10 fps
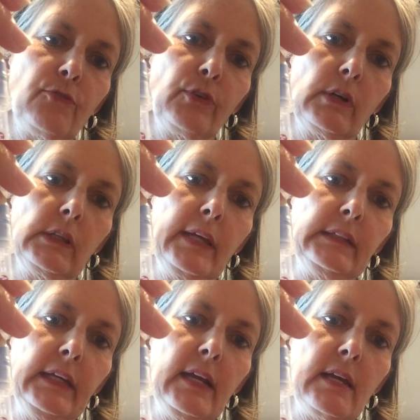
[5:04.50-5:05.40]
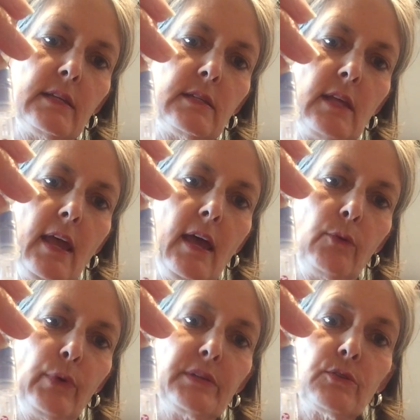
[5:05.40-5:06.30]
for cleanliness
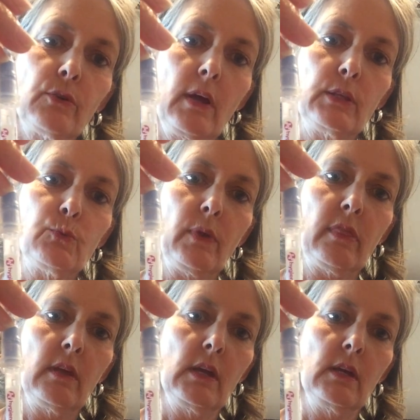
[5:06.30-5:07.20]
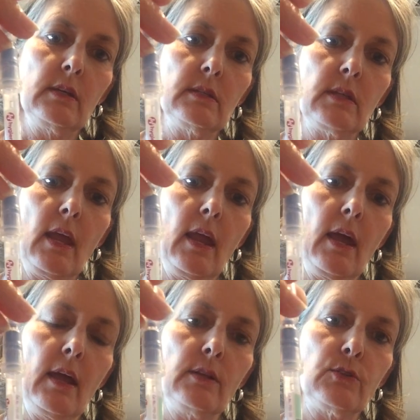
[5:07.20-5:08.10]
at restaurants with these,
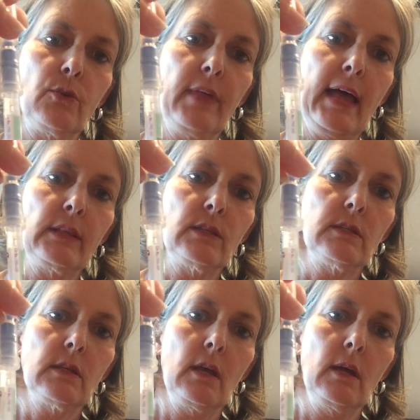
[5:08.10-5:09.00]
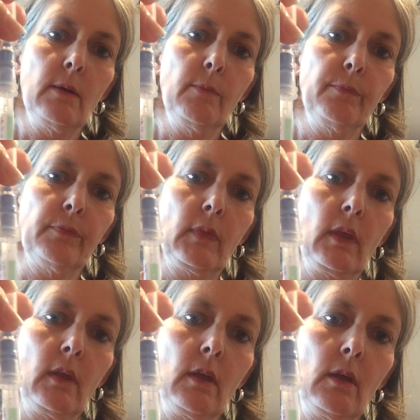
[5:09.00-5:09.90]
and so that's
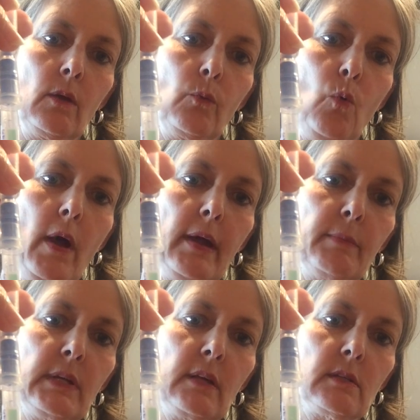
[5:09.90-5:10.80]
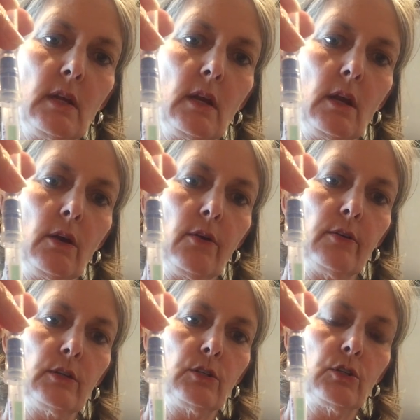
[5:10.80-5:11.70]
why I'm testing
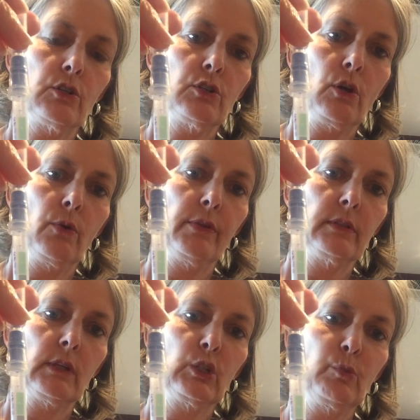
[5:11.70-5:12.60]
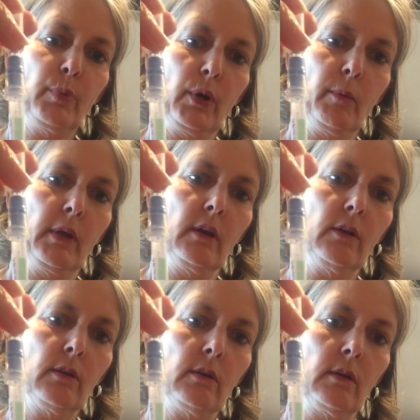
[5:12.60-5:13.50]
here, just to show this
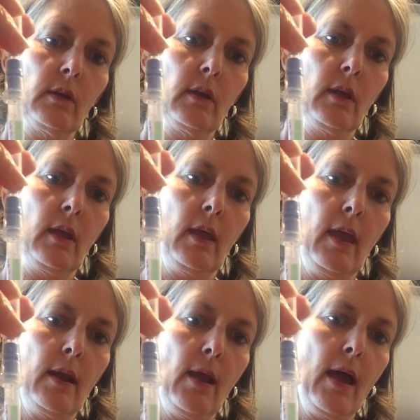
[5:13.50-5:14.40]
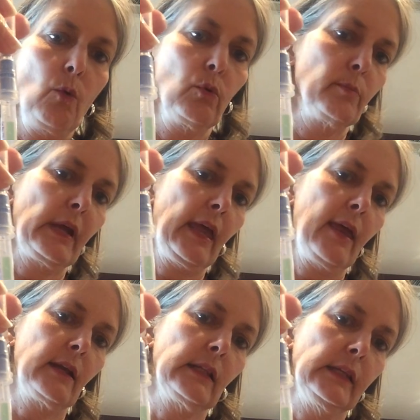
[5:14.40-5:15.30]
experiment and how we're
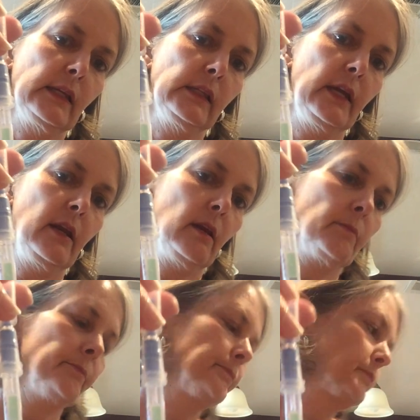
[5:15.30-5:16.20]
mechanically cleaning.